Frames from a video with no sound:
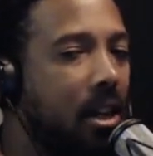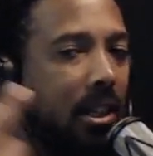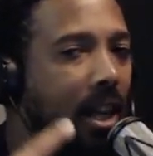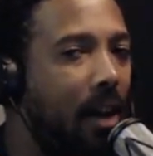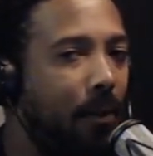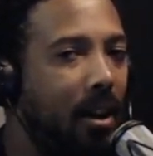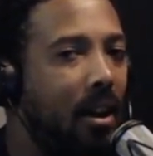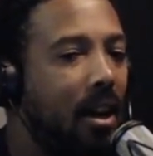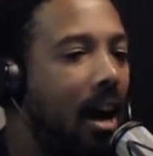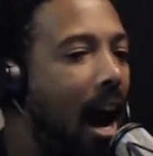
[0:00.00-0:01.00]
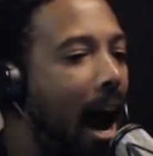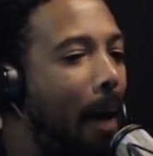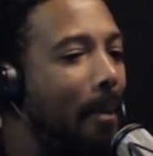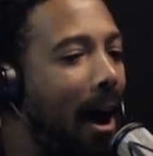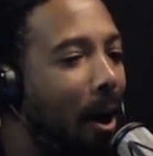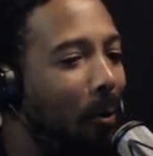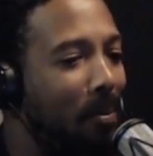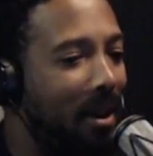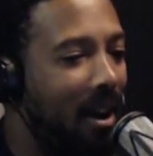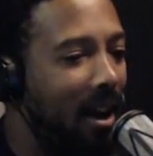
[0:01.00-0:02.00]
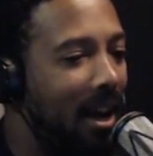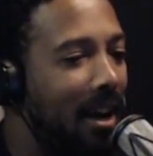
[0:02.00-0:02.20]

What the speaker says: or 7. I'm out, man.